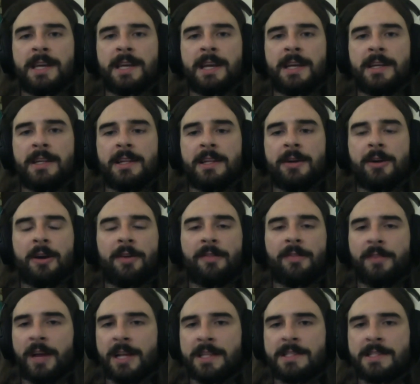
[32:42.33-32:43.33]
and there are
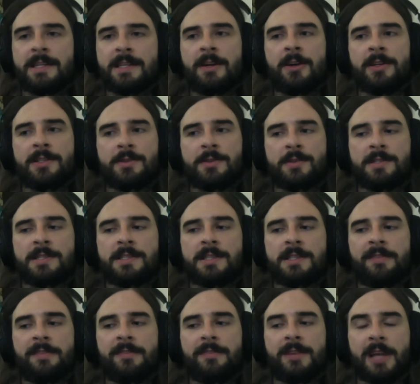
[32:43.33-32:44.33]
events and all sorts of stuff.